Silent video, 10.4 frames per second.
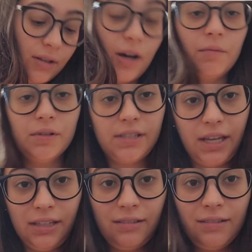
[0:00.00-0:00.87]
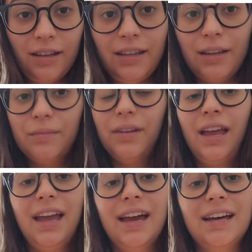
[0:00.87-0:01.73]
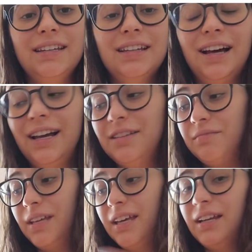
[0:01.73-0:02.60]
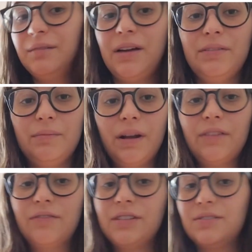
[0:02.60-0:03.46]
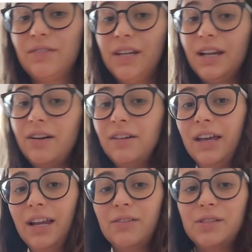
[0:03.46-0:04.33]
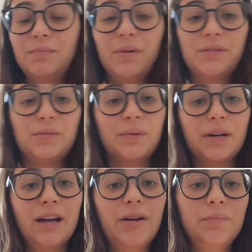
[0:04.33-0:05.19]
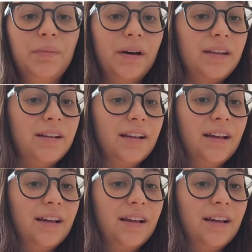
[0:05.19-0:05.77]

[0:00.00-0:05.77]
almost 8 a.m. and I am dead. I'm having breakfast right now, and I was supposed to work out, but